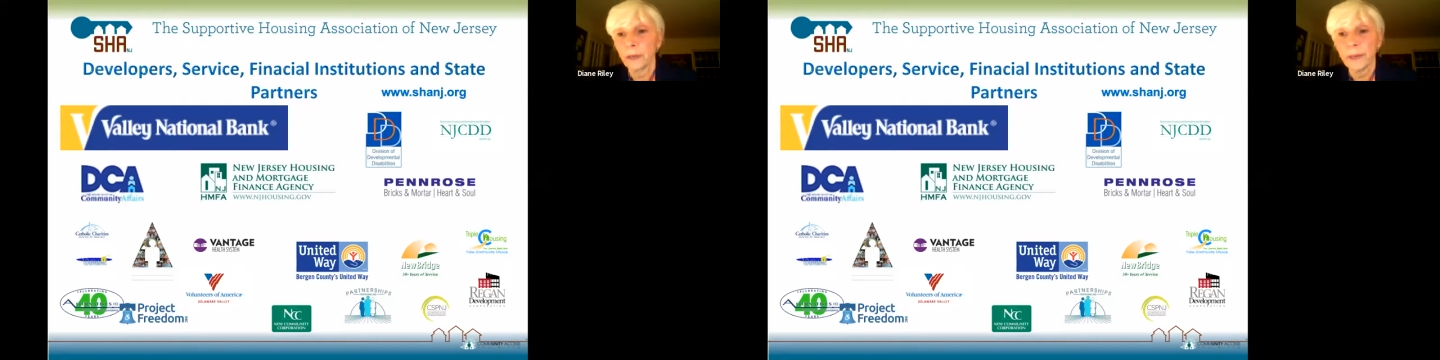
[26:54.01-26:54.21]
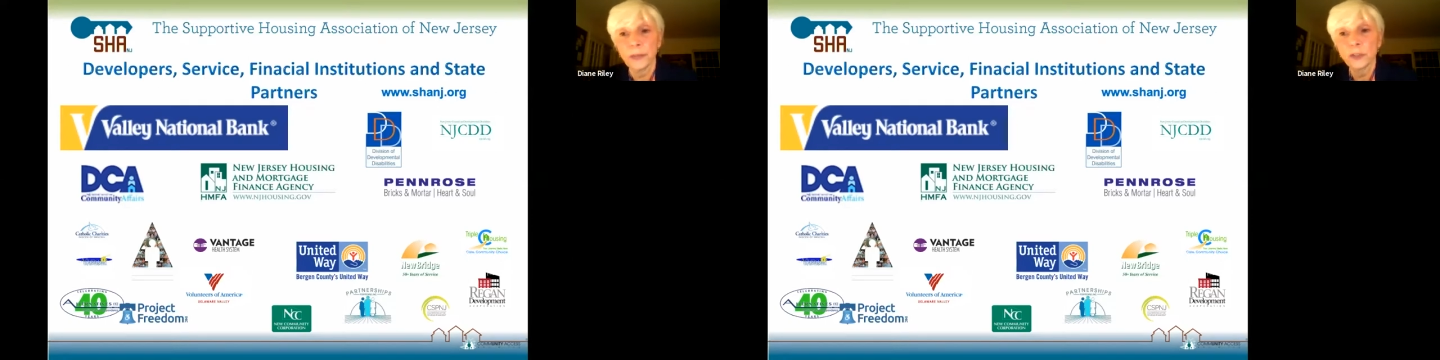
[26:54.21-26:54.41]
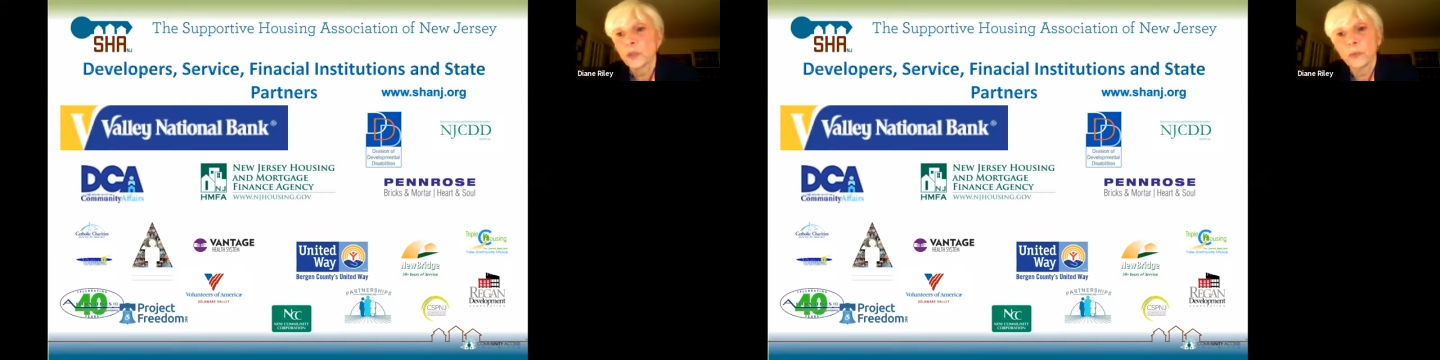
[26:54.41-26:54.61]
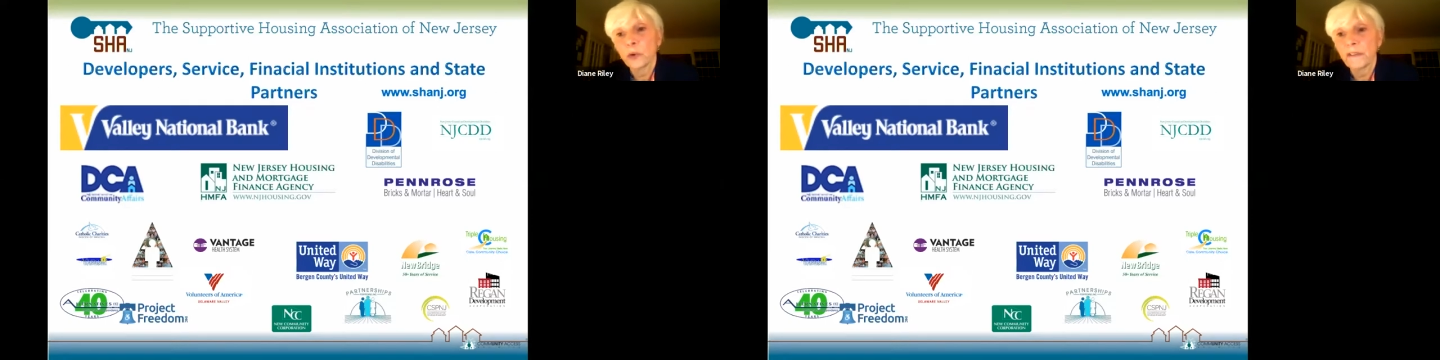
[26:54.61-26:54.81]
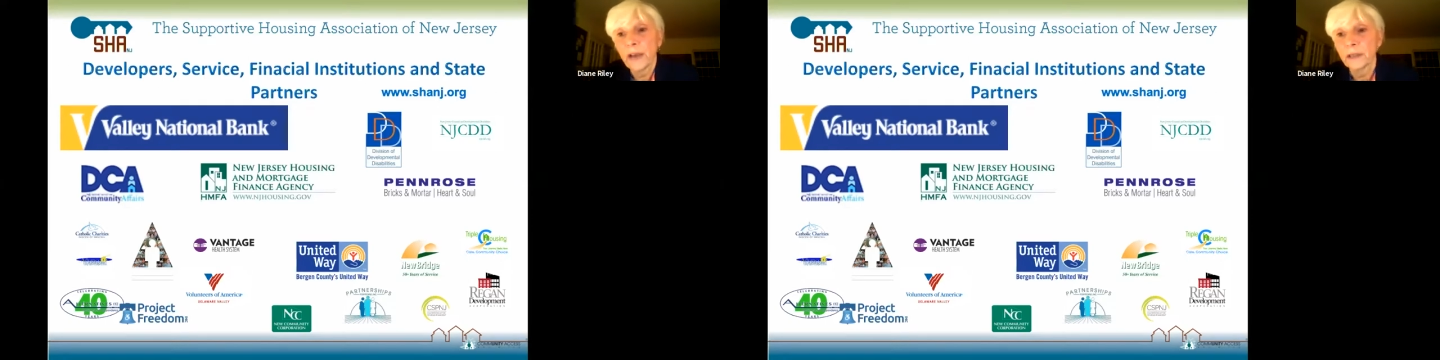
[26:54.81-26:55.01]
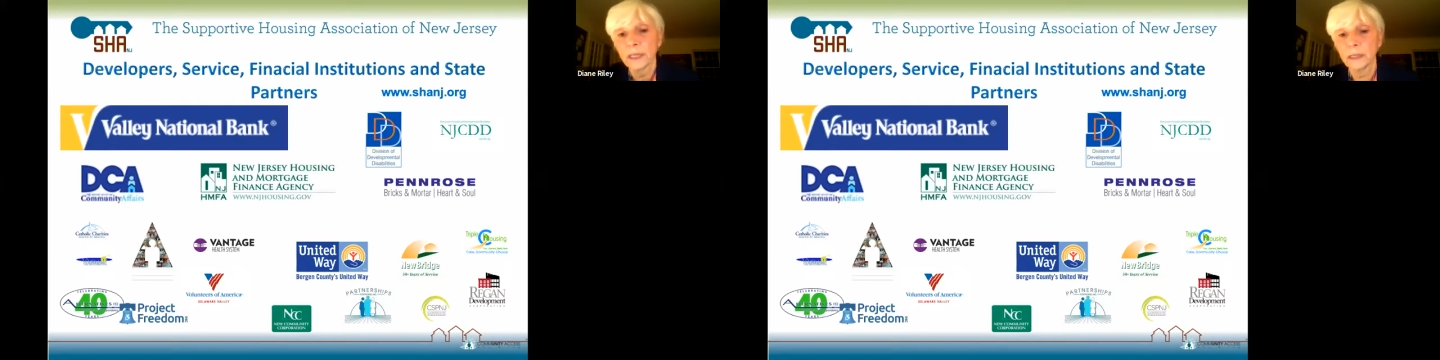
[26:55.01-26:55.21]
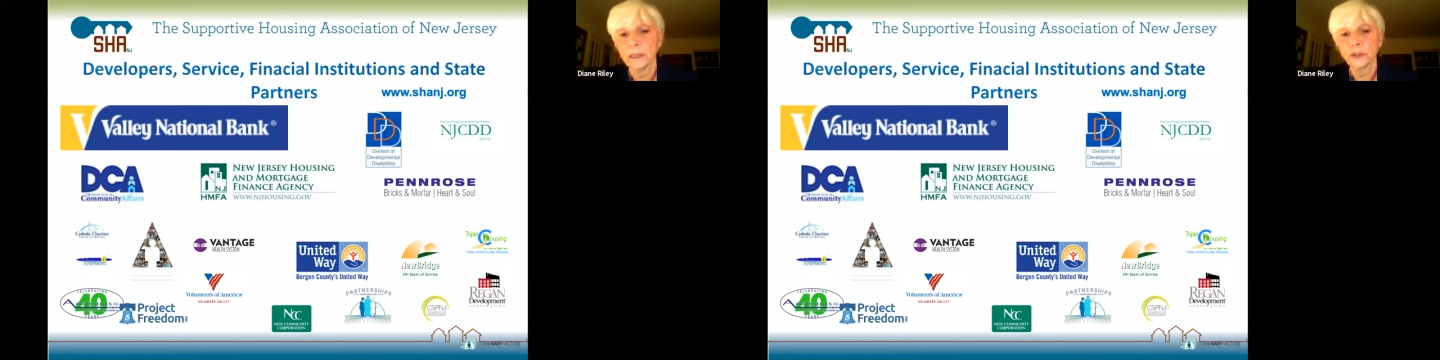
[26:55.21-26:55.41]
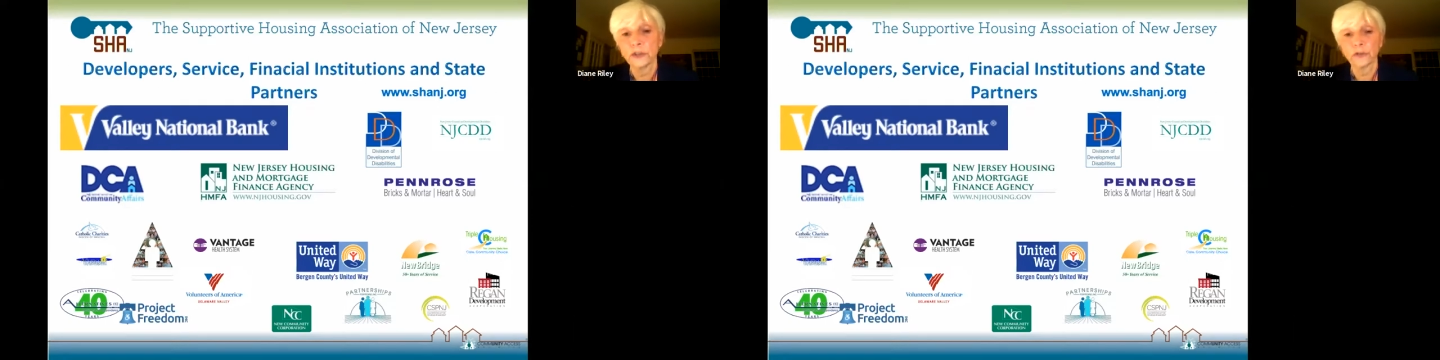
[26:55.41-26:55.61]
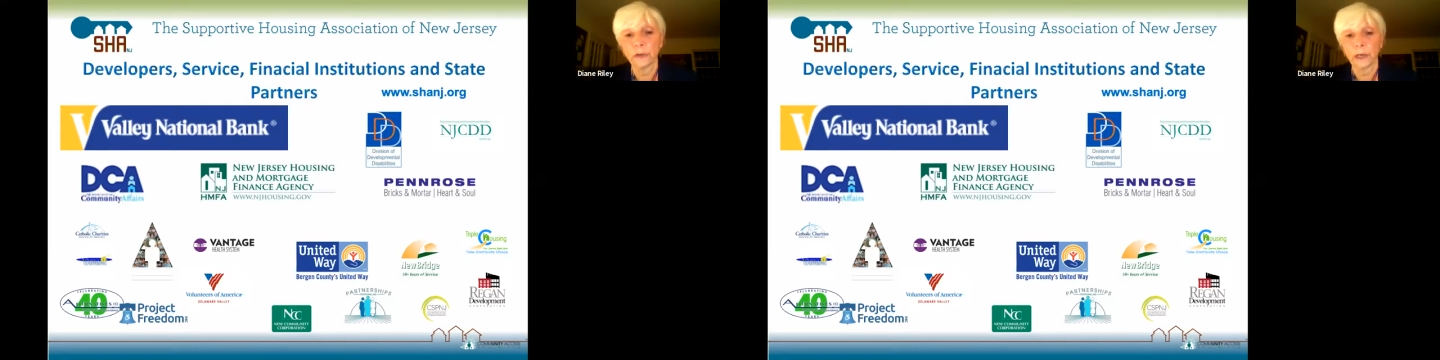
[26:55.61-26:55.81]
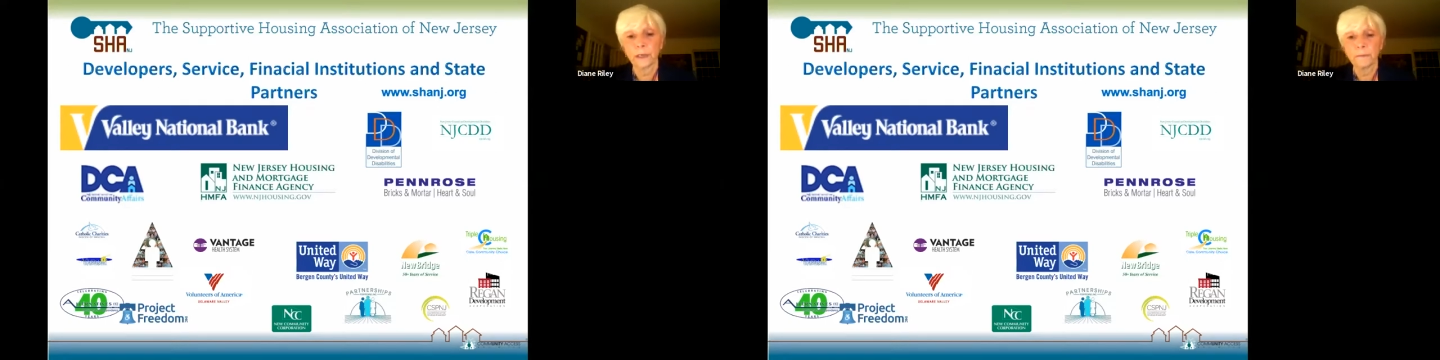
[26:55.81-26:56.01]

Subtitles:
a better supportive housing industry.